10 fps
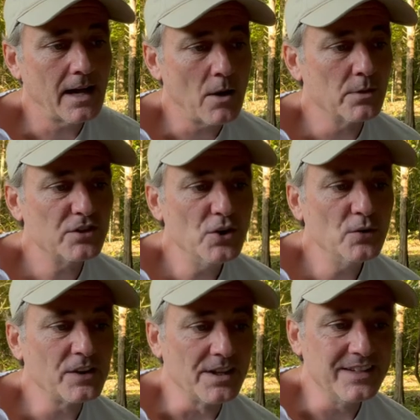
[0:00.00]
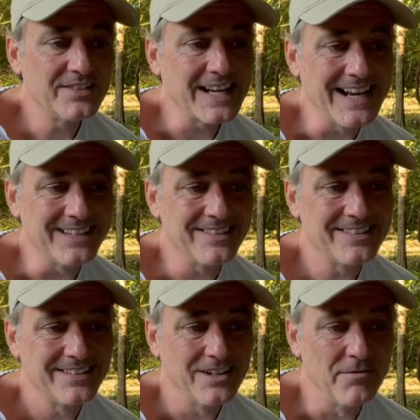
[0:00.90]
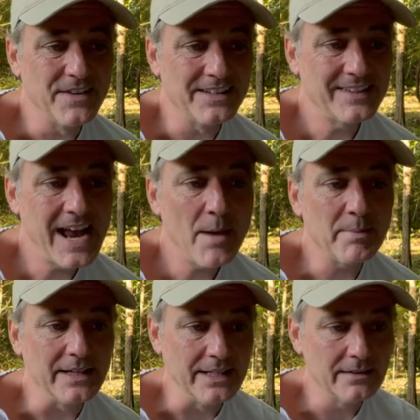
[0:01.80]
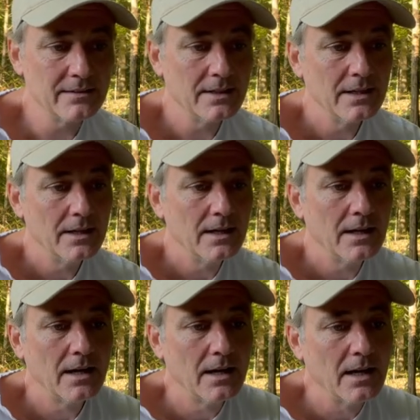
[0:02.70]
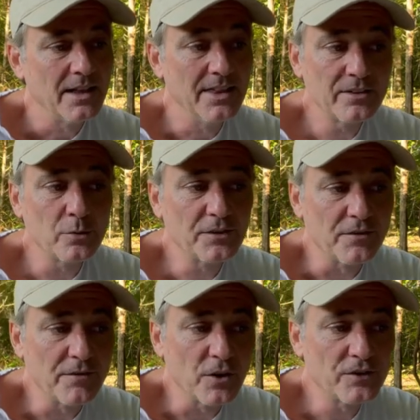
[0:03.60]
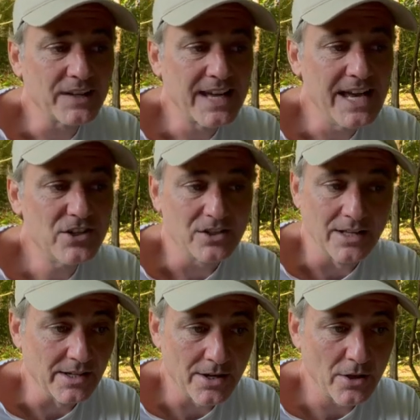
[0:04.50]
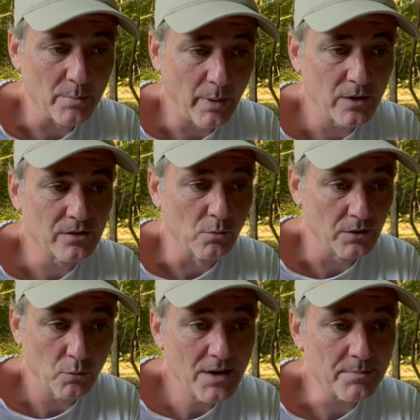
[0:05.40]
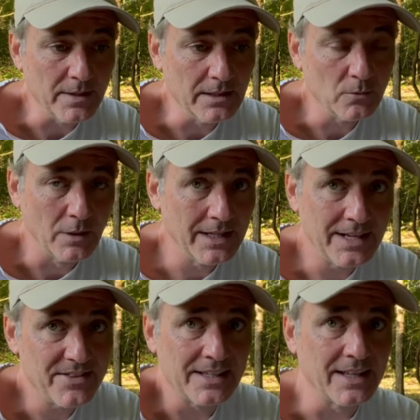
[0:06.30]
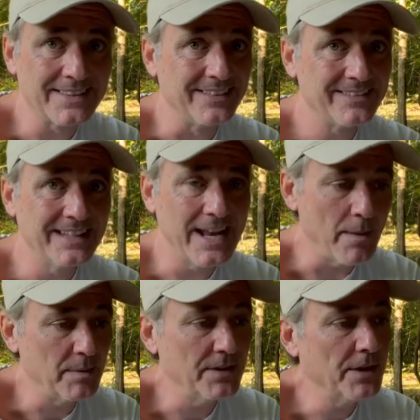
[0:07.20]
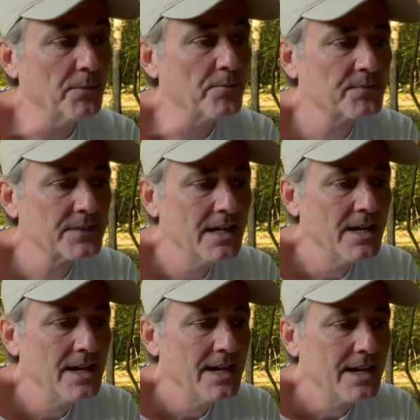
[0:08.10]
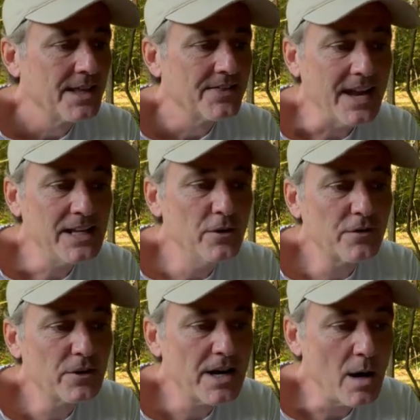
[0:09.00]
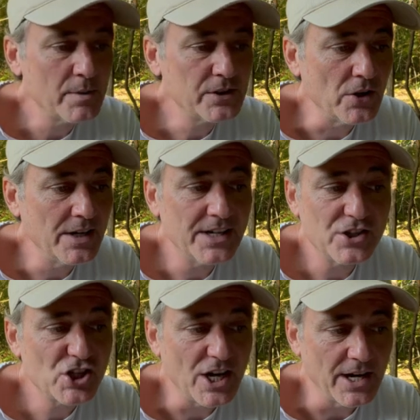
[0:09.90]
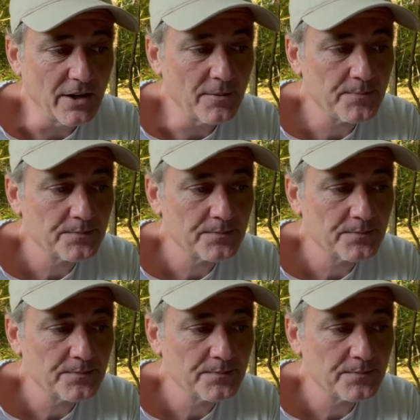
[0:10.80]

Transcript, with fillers: I was used to these kinds of things happening. This was the first occasion that another person was with me when anything like this did happen, though. Thank you for the opportunity to share.